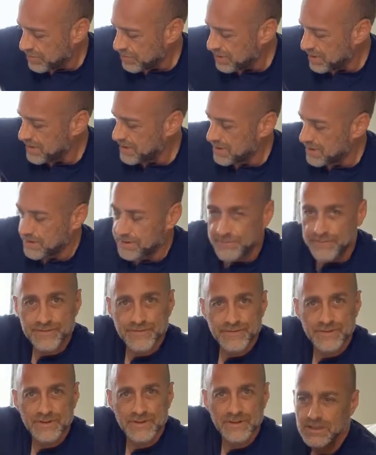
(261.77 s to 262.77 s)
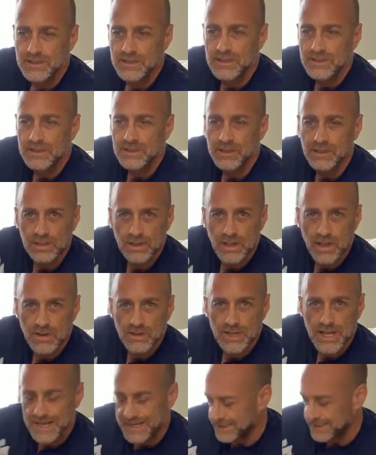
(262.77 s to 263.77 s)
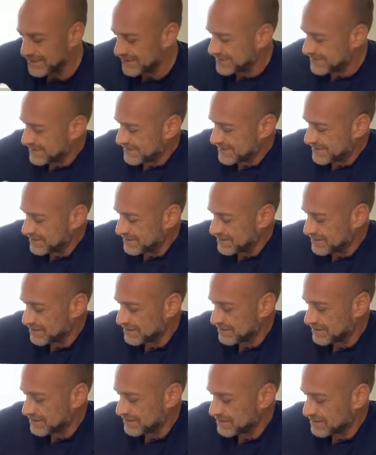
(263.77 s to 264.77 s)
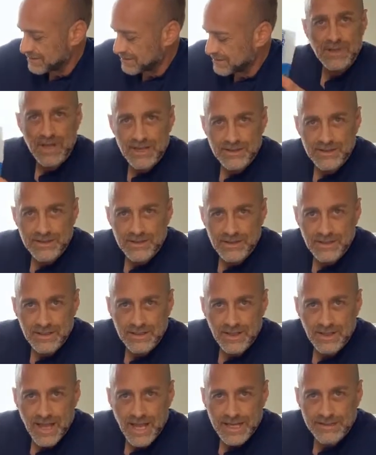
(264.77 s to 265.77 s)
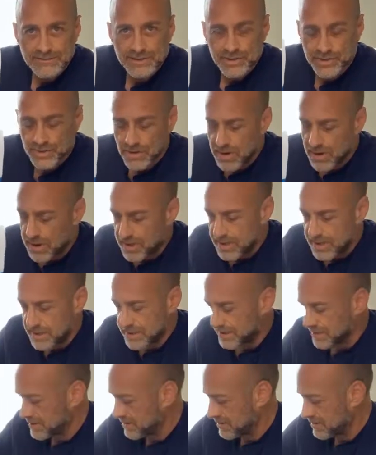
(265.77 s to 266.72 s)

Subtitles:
of glow lights. Got the life straw